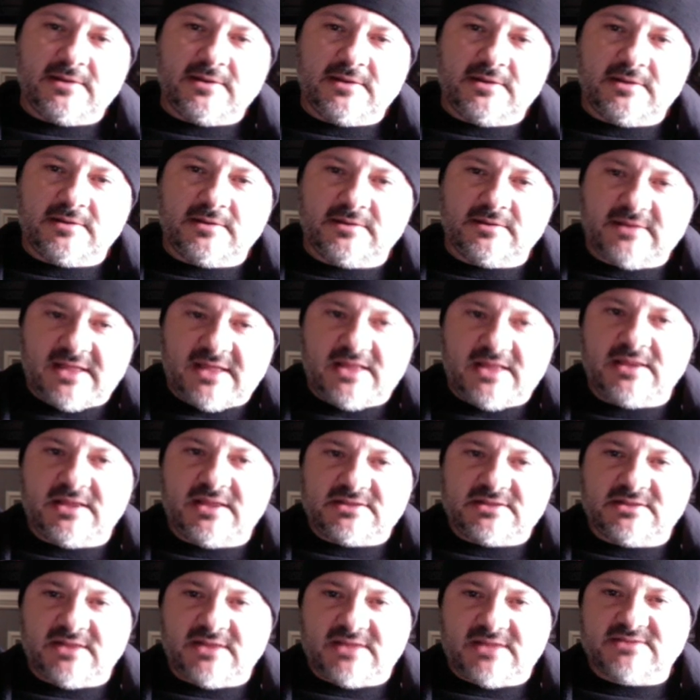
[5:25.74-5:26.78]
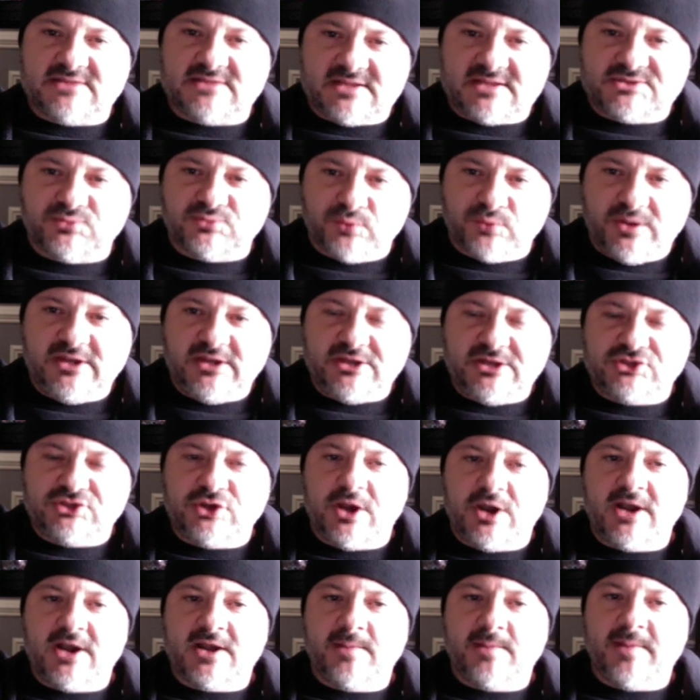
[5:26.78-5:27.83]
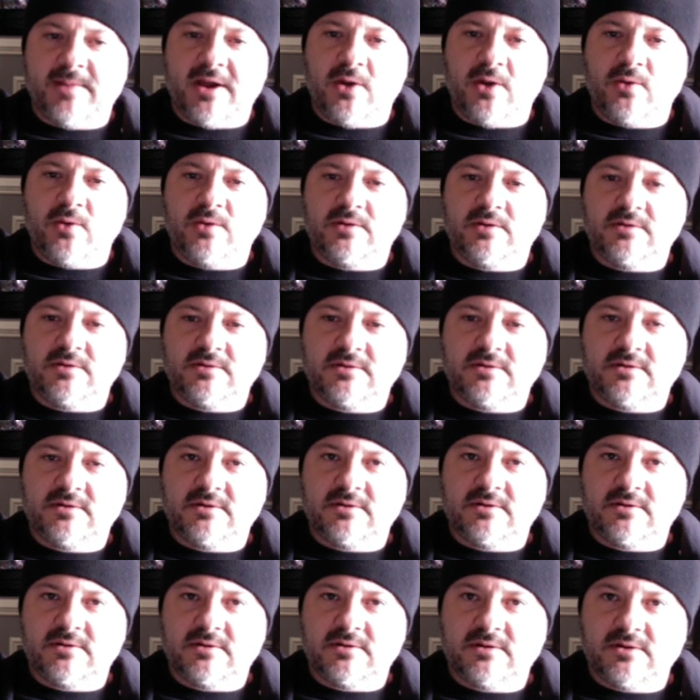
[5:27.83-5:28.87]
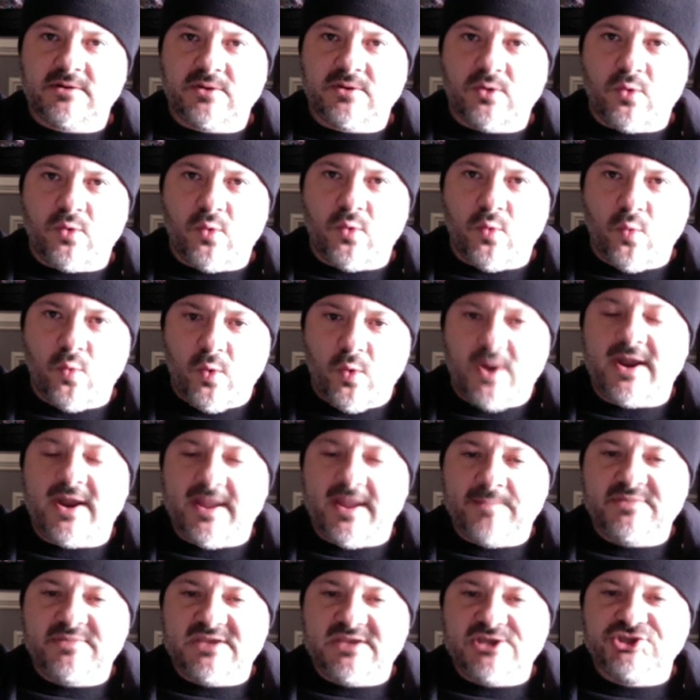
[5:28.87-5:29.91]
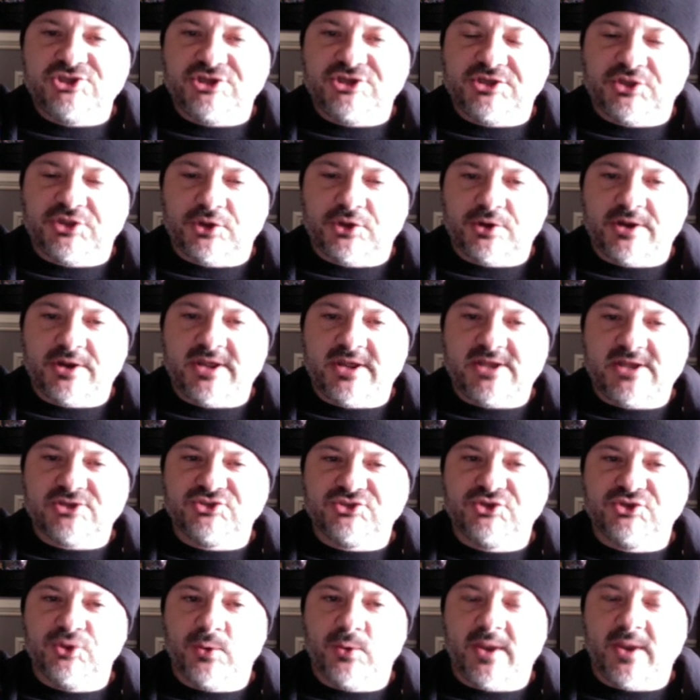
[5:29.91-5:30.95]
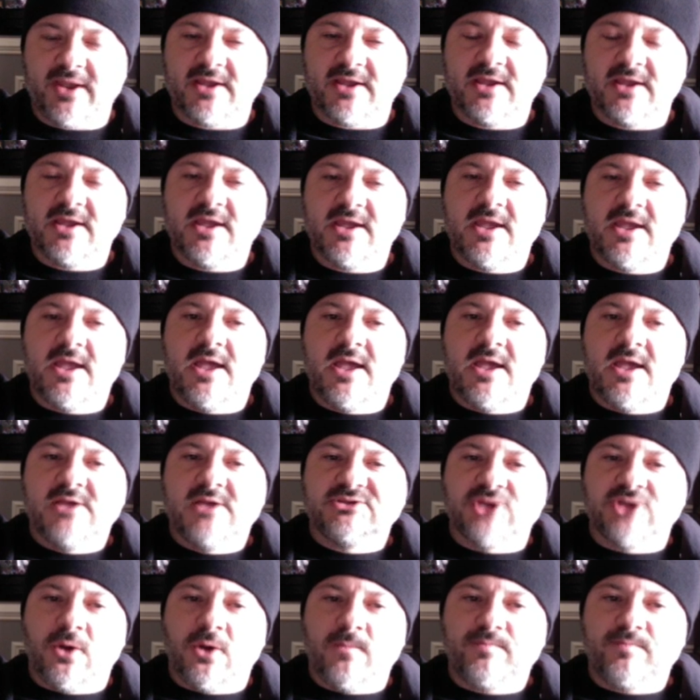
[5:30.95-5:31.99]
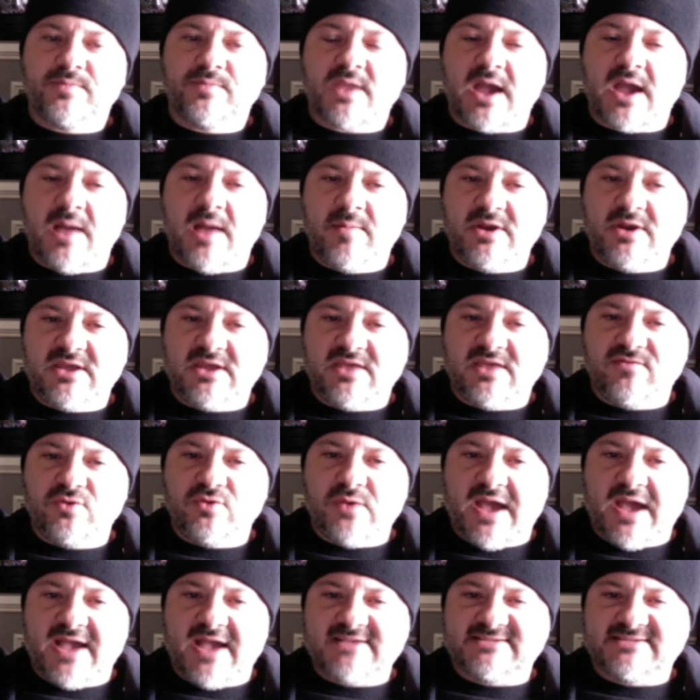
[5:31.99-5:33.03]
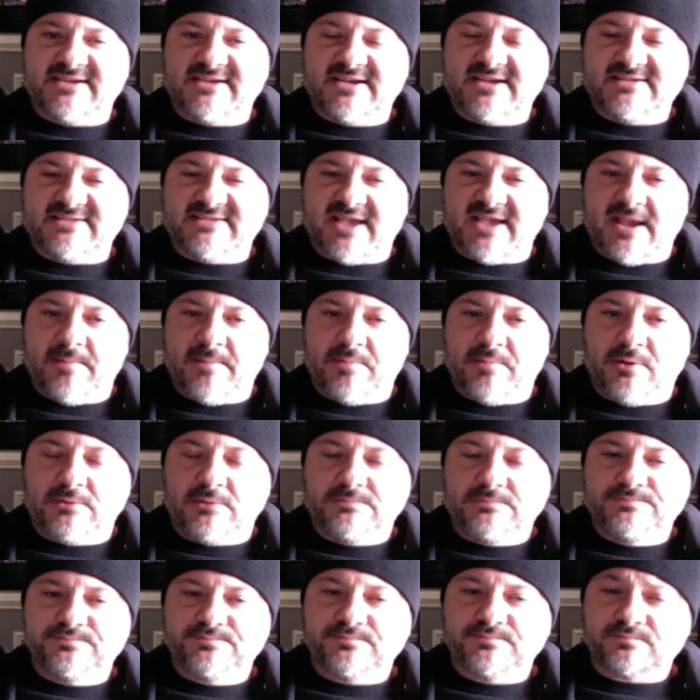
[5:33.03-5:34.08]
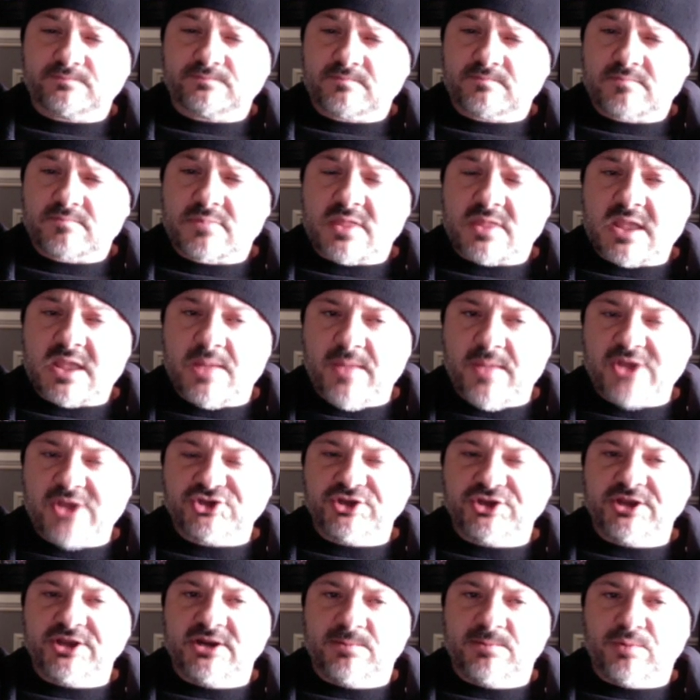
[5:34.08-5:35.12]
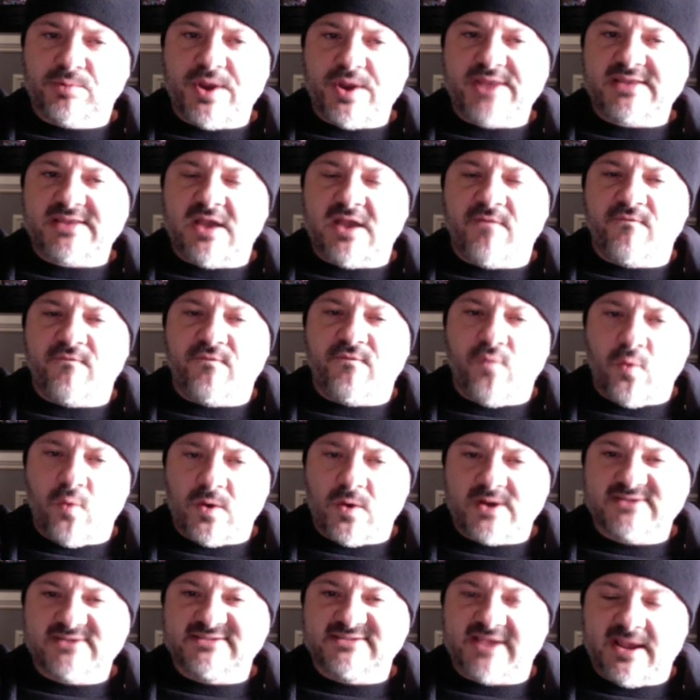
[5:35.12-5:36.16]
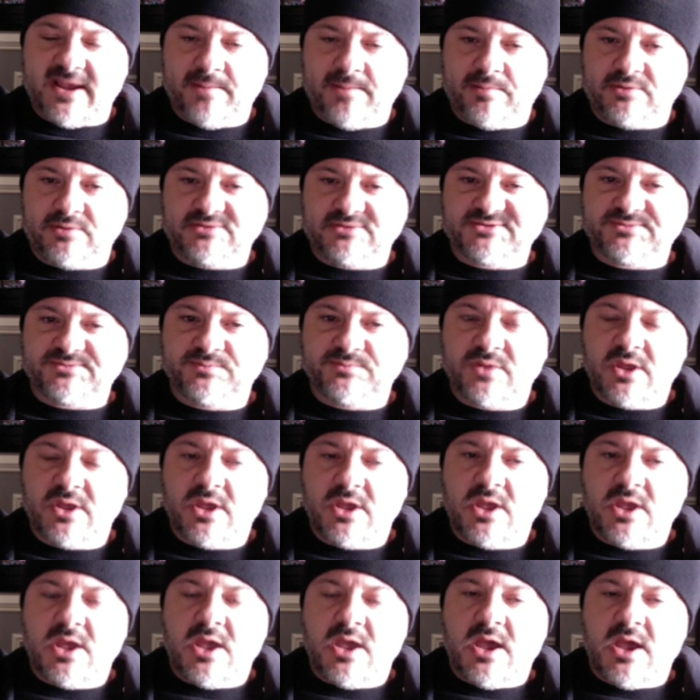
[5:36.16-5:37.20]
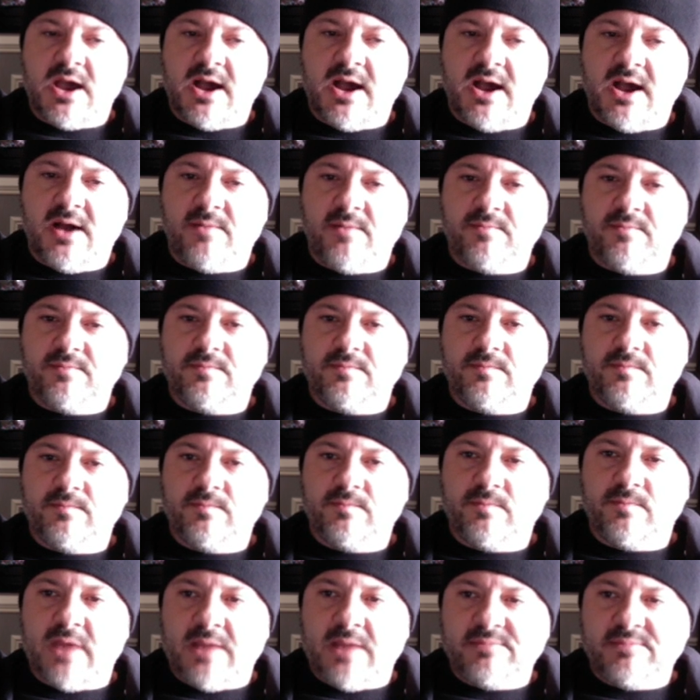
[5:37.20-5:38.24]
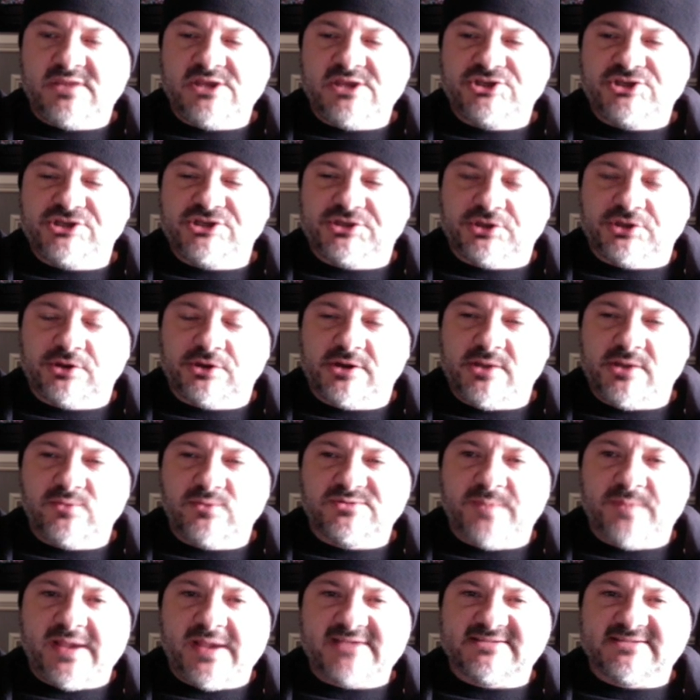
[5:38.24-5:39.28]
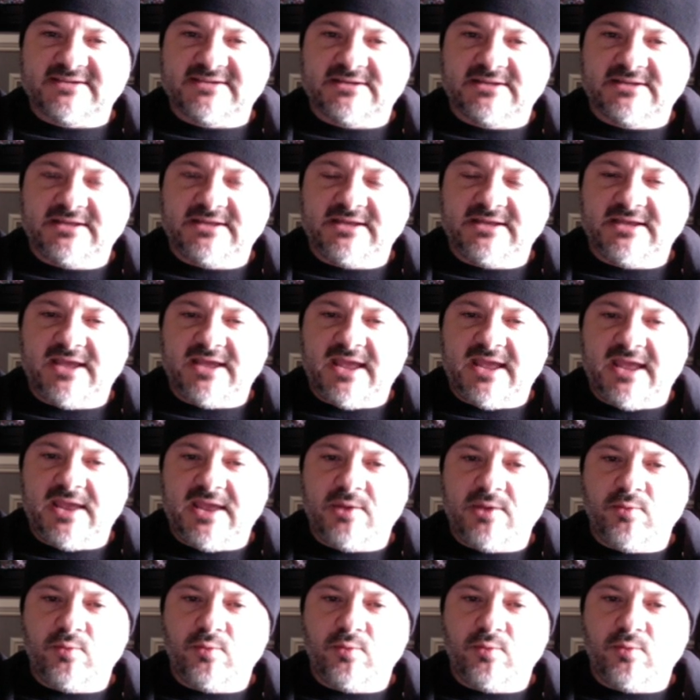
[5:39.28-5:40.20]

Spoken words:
let's really talk about what MTG 30 is doing. So I'm going to give you guys an example. I'm actually going to break down 4 examples. MTG 30 was basically